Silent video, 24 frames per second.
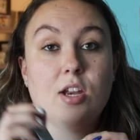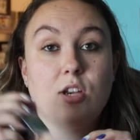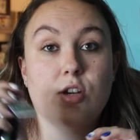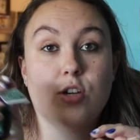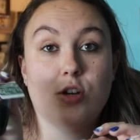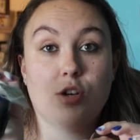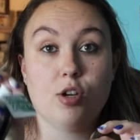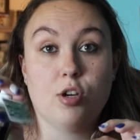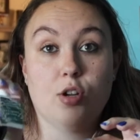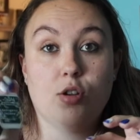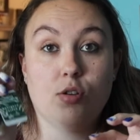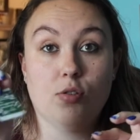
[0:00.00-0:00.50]

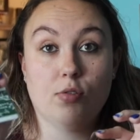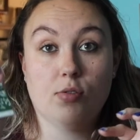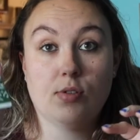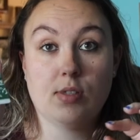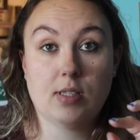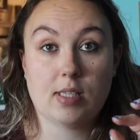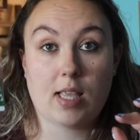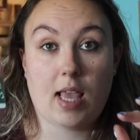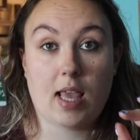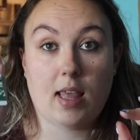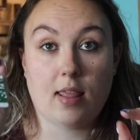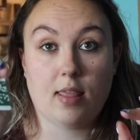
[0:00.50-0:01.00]
new
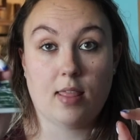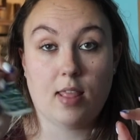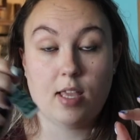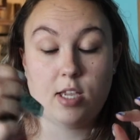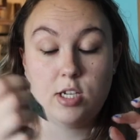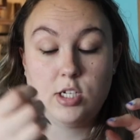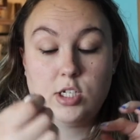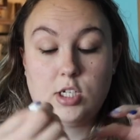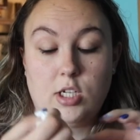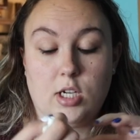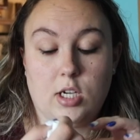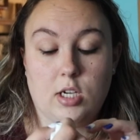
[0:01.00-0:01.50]
scent
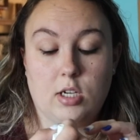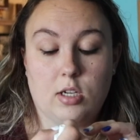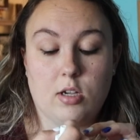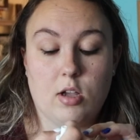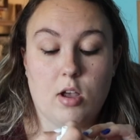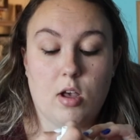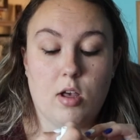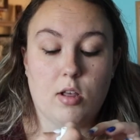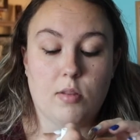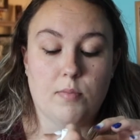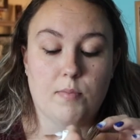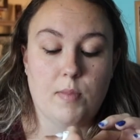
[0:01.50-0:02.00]
this year
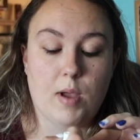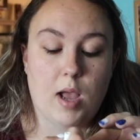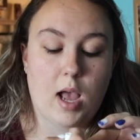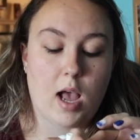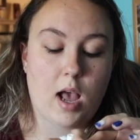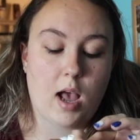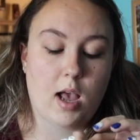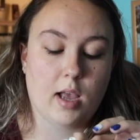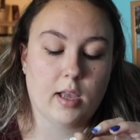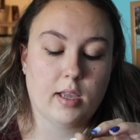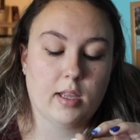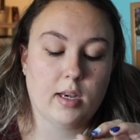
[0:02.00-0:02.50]
called
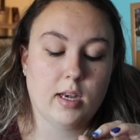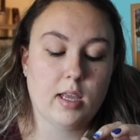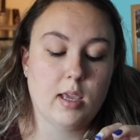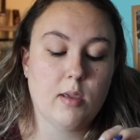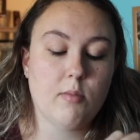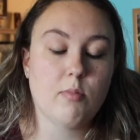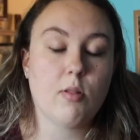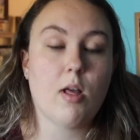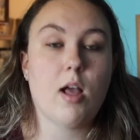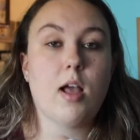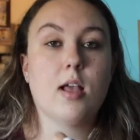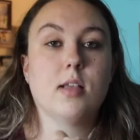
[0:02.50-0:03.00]
Mahogany
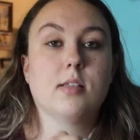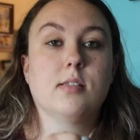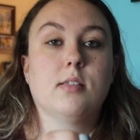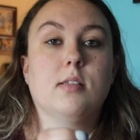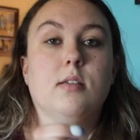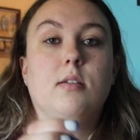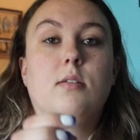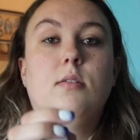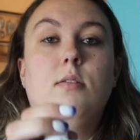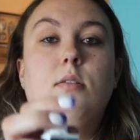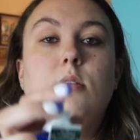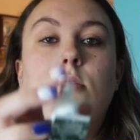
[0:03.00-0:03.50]

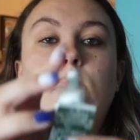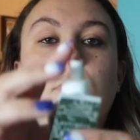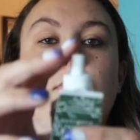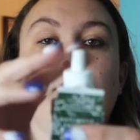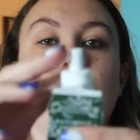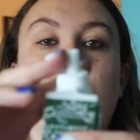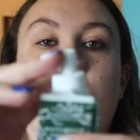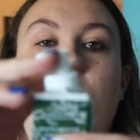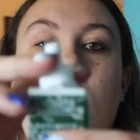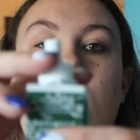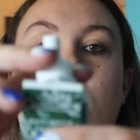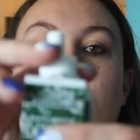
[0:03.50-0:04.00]
Blossom,
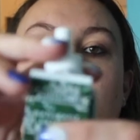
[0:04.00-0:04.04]
or,